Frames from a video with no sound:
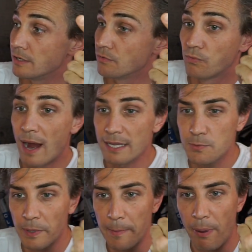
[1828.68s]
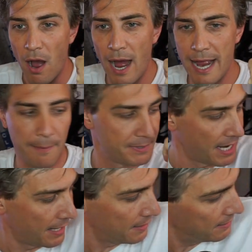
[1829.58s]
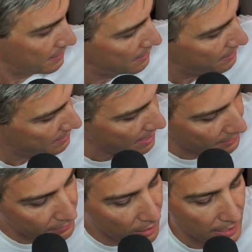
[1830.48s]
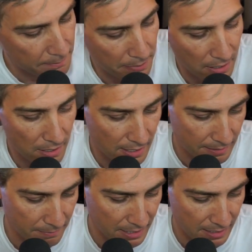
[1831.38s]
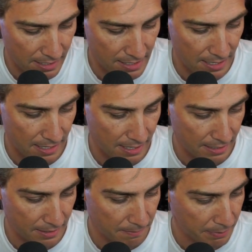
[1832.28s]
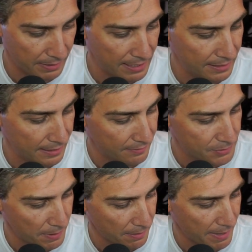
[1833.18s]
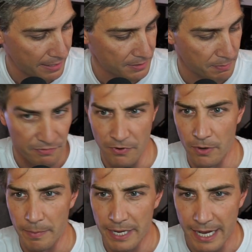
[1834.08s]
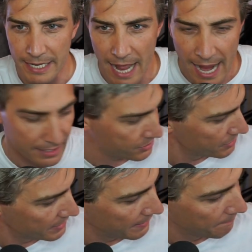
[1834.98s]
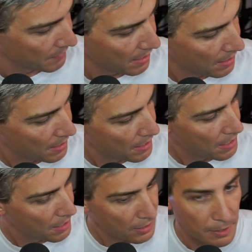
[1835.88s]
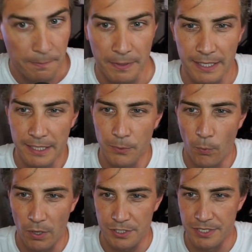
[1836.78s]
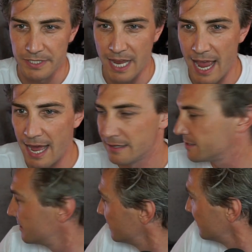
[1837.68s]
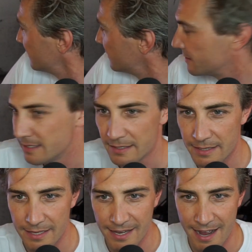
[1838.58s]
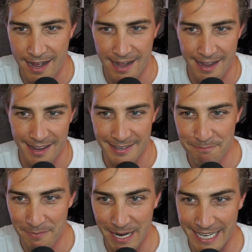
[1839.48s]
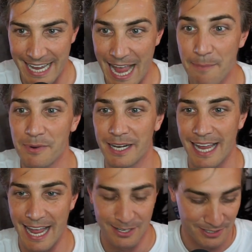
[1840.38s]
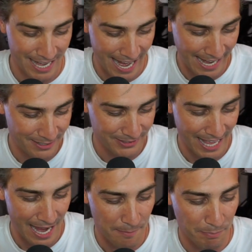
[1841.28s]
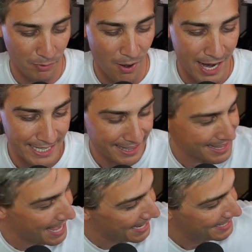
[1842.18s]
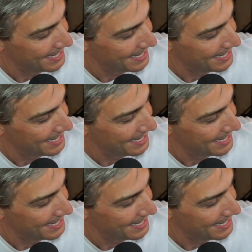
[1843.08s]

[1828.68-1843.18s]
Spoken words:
Raspberry Pi update. That light behind me completely, I've spoken about this before, but it actually completely washes out the, my camera cannot handle how bright that